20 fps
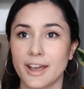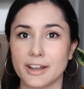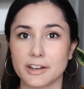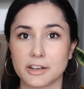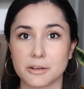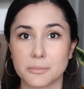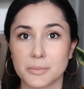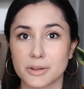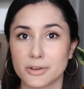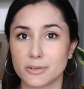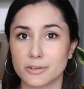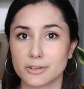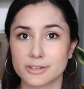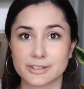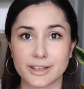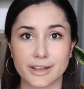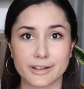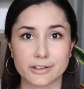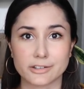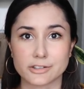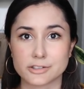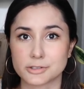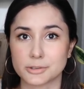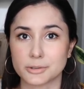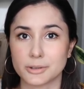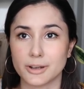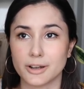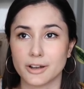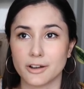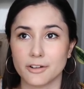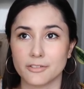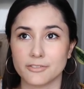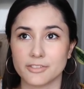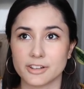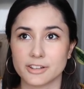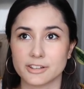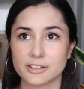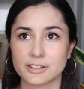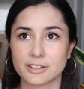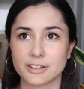added milks, added sugar
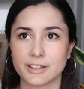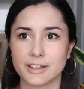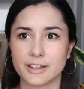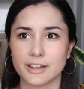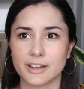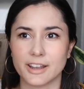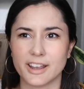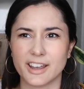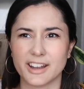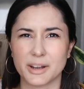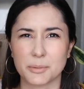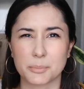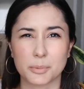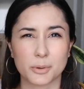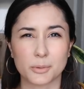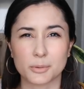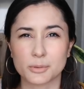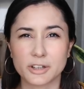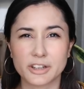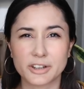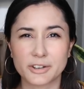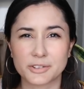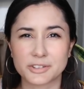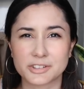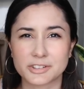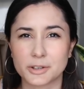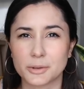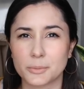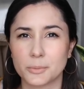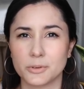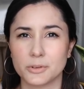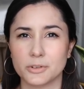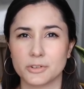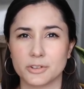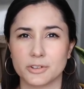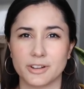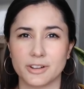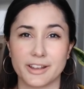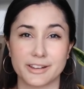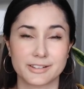obviously, and I probably also wouldn't
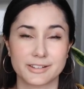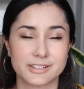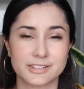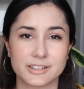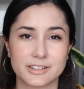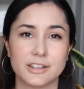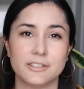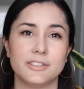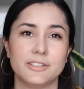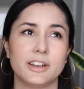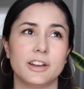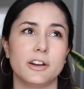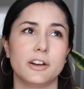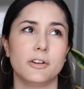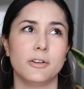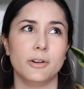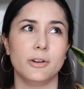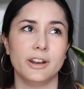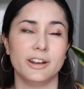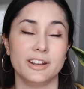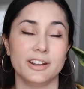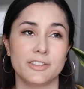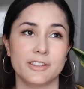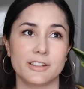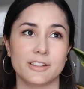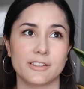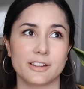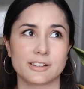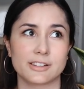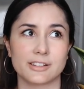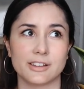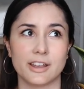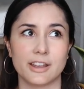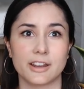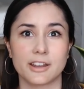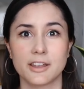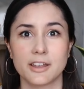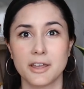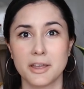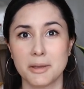do like stevia or anything that's
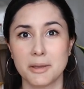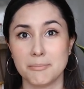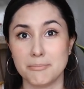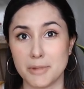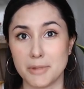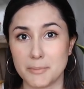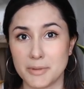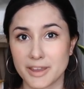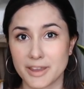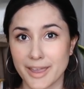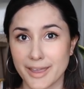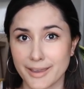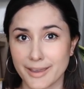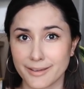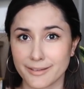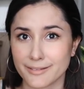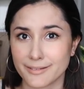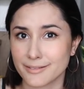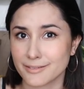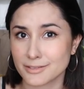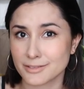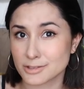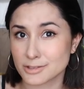like mimicking